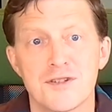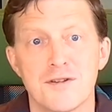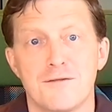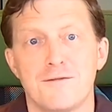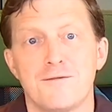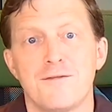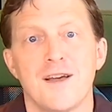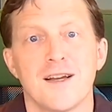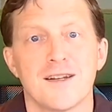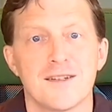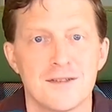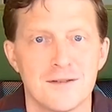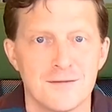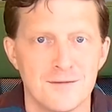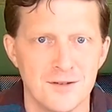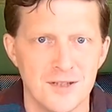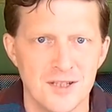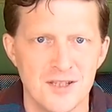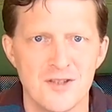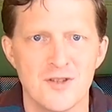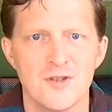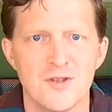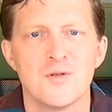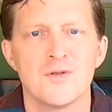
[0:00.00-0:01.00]

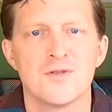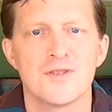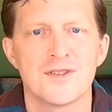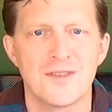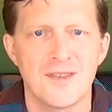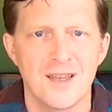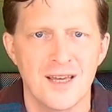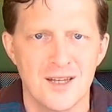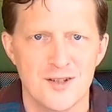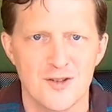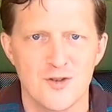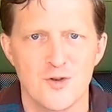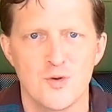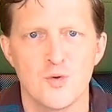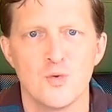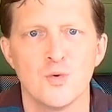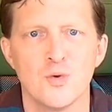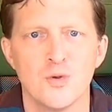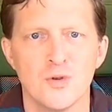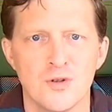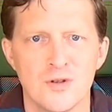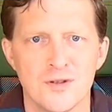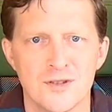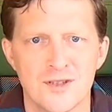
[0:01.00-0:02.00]
effectively used that tool